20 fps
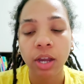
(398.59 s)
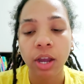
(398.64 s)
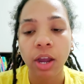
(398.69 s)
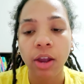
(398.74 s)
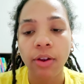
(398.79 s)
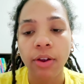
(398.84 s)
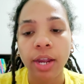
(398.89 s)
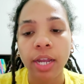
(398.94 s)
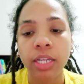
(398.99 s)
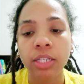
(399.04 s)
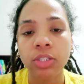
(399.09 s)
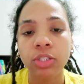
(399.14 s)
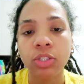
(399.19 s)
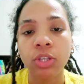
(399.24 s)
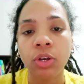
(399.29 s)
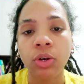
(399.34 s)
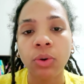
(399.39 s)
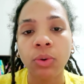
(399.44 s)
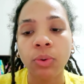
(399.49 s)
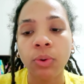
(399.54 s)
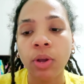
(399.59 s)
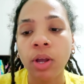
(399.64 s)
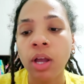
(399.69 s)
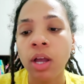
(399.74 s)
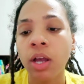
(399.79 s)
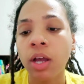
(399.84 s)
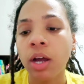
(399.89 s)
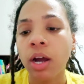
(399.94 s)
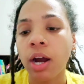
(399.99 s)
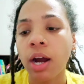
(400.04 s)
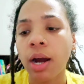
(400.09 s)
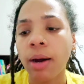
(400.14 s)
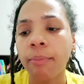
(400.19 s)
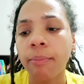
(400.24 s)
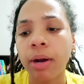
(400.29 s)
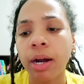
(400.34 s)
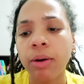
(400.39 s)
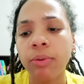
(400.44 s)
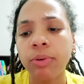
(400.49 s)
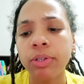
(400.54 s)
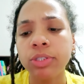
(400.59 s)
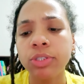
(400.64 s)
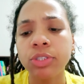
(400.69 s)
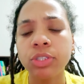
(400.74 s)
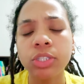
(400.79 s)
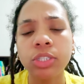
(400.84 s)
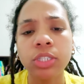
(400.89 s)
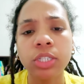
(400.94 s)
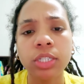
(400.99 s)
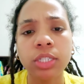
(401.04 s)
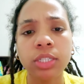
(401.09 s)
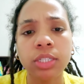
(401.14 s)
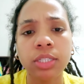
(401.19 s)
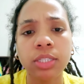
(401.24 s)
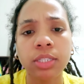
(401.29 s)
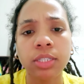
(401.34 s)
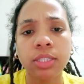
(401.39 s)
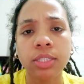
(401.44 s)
All right. So um, I want you to just